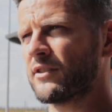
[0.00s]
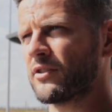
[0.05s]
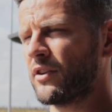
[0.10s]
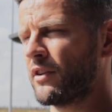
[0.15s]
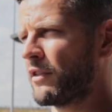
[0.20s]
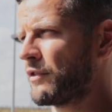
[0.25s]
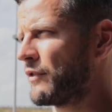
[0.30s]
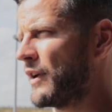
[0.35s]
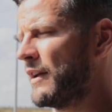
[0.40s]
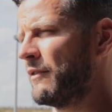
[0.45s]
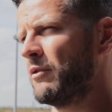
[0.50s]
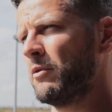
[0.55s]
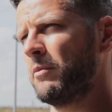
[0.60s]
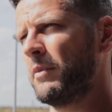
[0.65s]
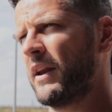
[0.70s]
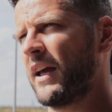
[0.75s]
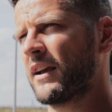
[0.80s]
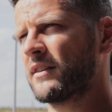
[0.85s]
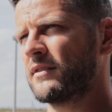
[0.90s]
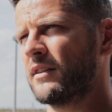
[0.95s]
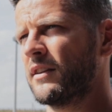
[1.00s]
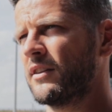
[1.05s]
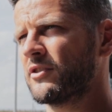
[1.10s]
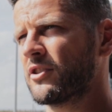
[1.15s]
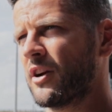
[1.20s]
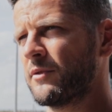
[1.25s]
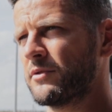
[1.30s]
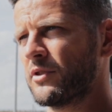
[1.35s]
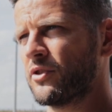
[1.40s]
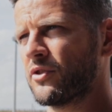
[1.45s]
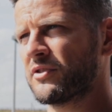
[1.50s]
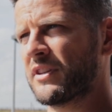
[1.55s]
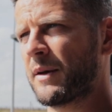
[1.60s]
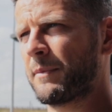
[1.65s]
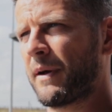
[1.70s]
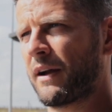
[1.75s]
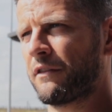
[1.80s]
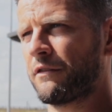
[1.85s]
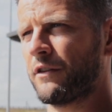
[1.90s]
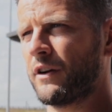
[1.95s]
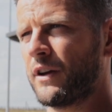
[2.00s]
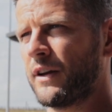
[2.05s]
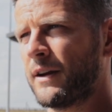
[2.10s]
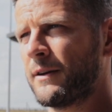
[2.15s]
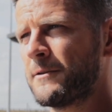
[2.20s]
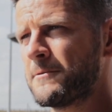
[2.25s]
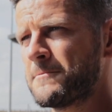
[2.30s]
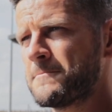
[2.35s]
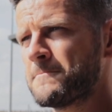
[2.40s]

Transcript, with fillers: So the three of them have been excellent in terms of just that back three. Yeah.